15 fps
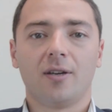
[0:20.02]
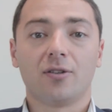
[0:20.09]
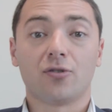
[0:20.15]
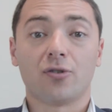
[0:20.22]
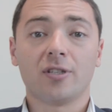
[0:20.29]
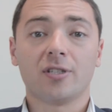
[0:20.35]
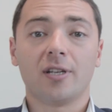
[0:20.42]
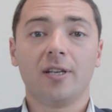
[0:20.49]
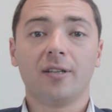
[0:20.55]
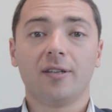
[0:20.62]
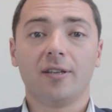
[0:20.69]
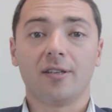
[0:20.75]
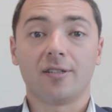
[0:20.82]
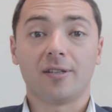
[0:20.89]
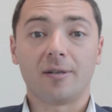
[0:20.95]

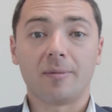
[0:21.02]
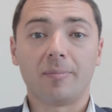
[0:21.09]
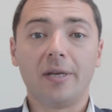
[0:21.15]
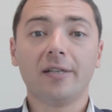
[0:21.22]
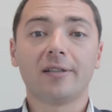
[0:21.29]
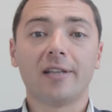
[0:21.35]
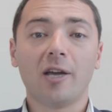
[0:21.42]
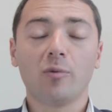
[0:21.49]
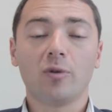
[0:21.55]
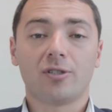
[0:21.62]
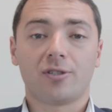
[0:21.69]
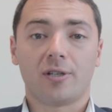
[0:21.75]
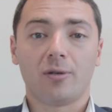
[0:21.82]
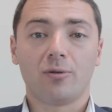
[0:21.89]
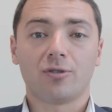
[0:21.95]
TRANSLIT is a complete
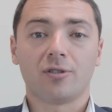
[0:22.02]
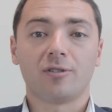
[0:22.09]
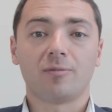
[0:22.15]
language solutions